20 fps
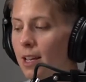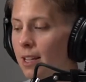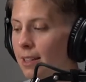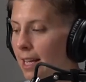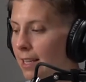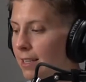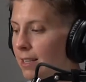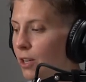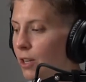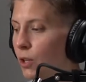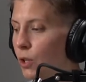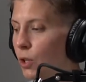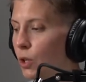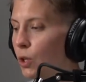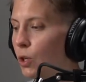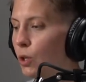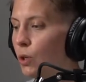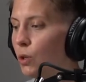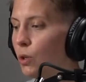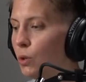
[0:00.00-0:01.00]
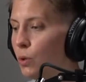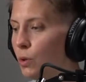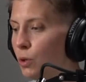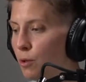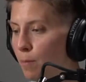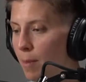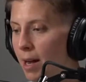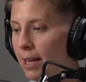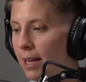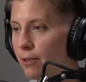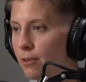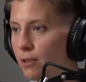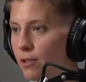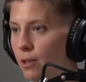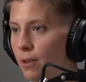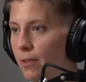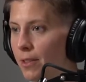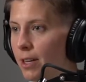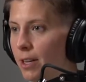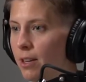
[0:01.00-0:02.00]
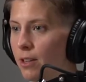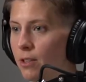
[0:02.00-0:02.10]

That's a huge milestone.